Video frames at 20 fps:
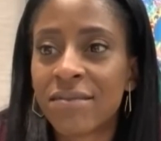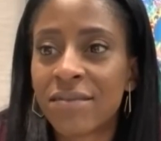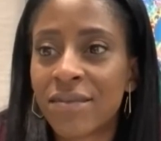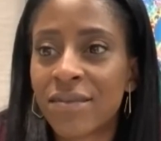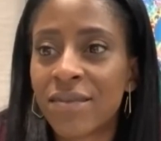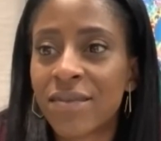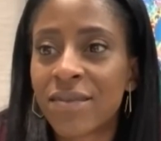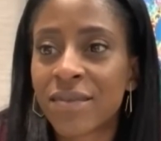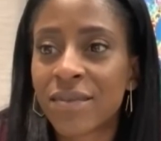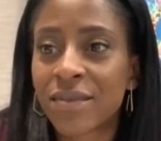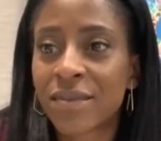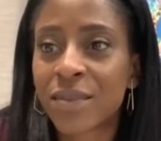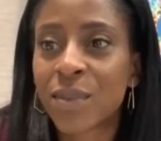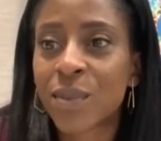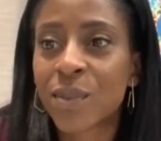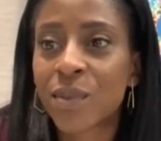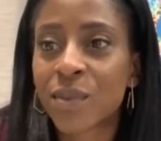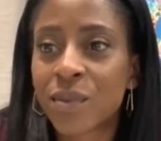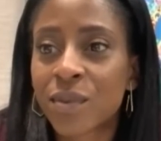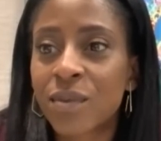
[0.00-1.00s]

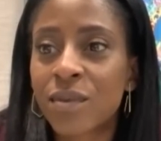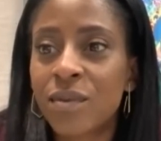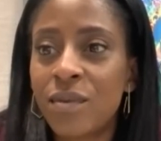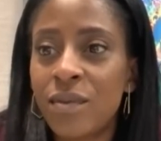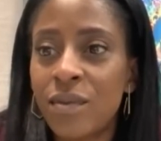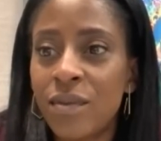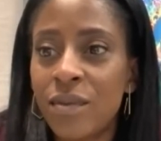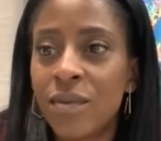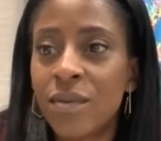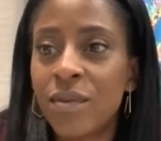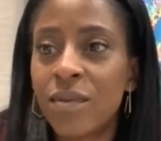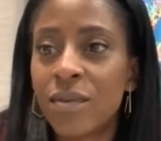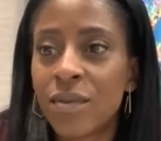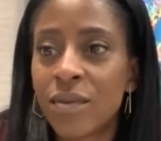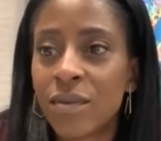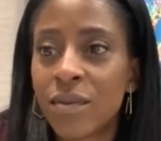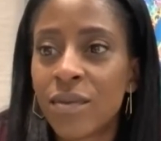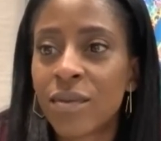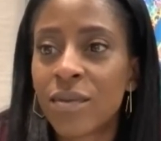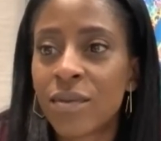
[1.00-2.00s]

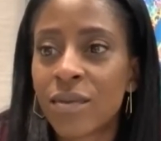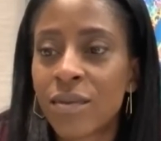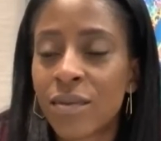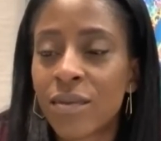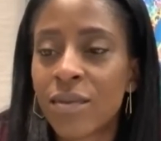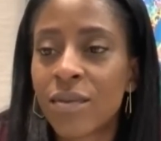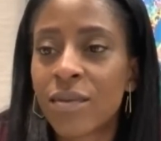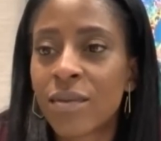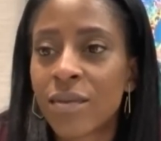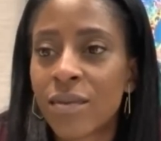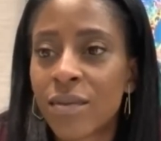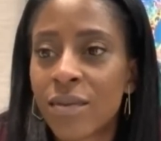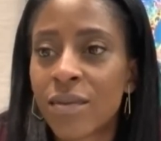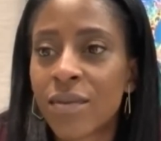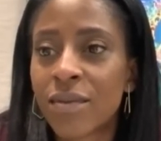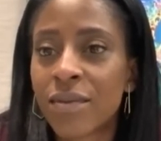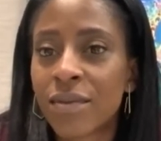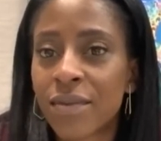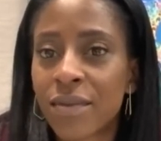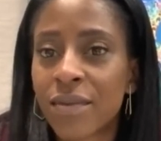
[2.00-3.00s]

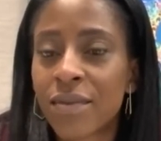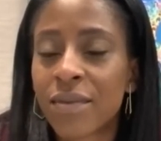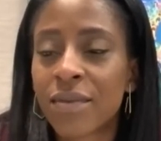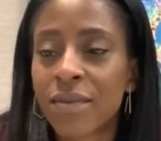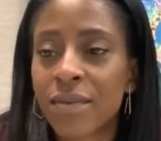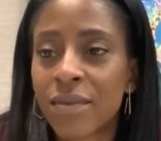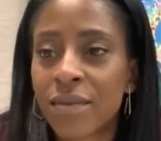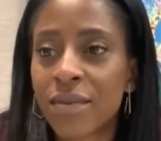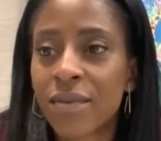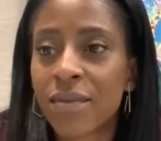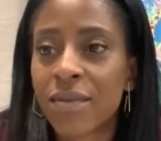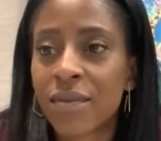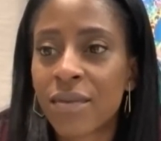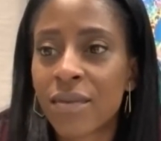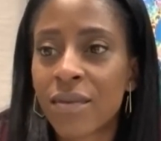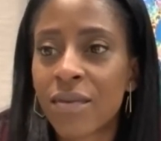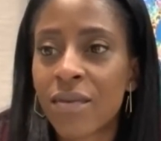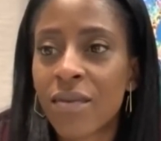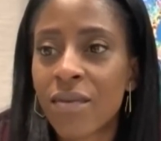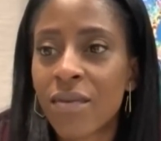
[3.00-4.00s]

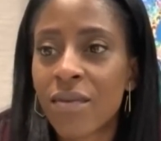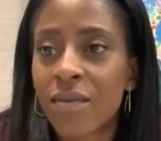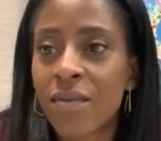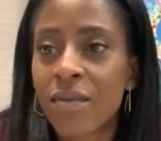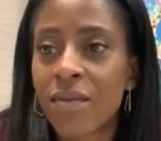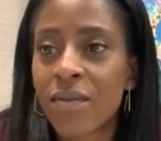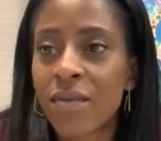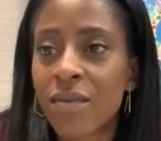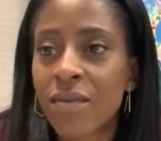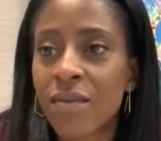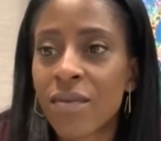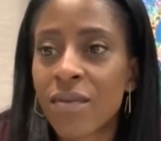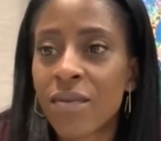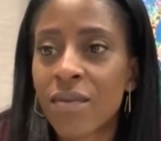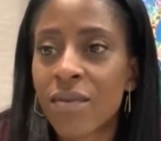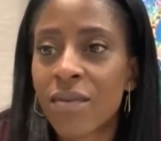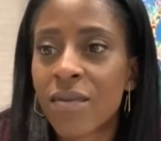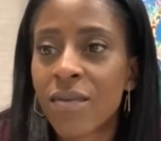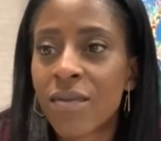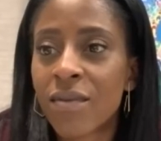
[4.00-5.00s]

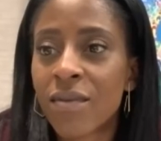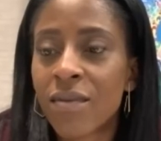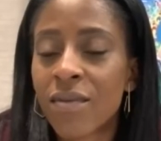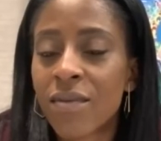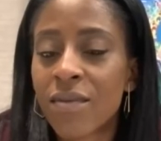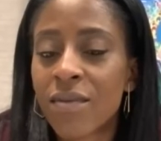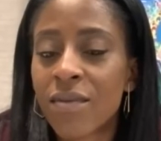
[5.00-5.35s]
No words are spoken by the person on screen.